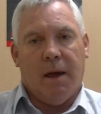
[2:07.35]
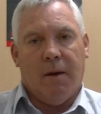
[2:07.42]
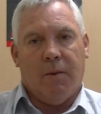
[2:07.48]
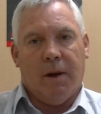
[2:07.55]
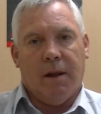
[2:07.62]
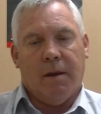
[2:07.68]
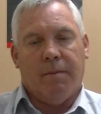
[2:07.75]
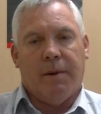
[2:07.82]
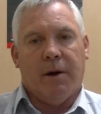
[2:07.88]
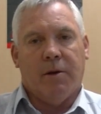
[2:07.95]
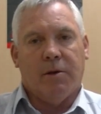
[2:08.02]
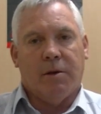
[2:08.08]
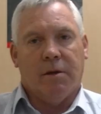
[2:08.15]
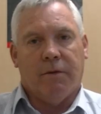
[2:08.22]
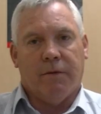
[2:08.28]
one of the
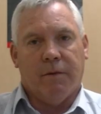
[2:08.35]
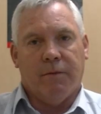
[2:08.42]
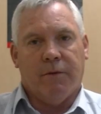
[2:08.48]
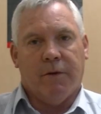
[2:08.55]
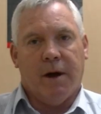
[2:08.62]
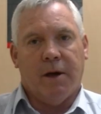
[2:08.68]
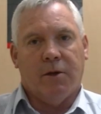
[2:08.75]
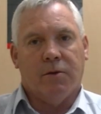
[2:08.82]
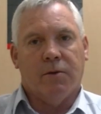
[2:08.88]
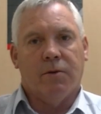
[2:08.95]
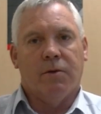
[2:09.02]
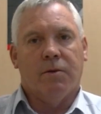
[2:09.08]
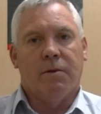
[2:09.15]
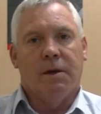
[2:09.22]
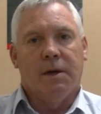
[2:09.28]
posters from Trades
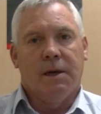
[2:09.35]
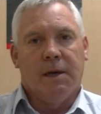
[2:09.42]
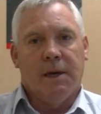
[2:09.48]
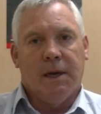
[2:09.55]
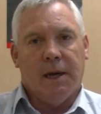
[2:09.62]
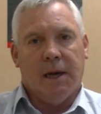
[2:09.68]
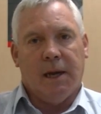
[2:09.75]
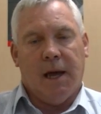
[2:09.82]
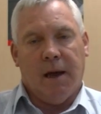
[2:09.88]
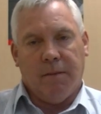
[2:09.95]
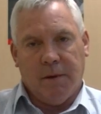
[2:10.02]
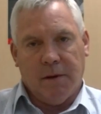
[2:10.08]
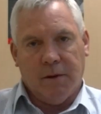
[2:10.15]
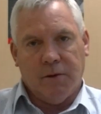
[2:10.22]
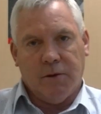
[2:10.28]
Hall in
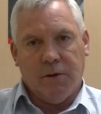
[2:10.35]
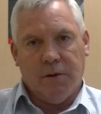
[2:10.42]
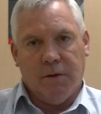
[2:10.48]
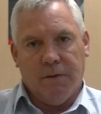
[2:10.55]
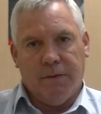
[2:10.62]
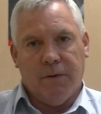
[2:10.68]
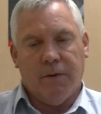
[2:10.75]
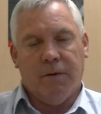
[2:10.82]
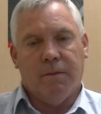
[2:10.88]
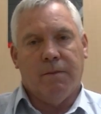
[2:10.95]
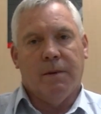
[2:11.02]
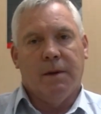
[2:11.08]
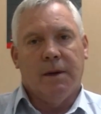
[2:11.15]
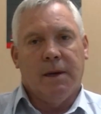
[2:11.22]
ambulance uniform.